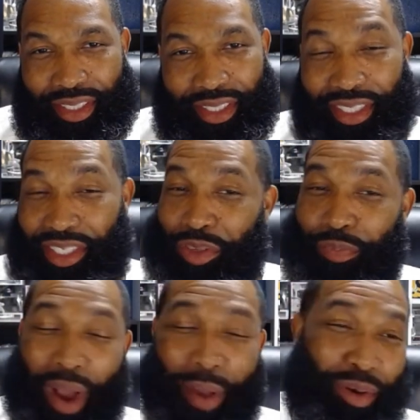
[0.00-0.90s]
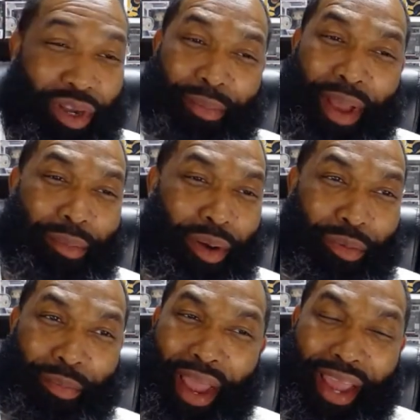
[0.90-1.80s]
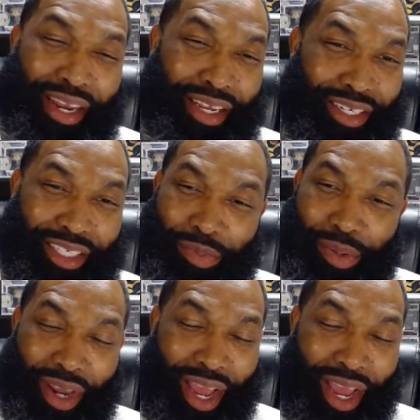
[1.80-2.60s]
you probably gonna come out on the bad end of this, brother.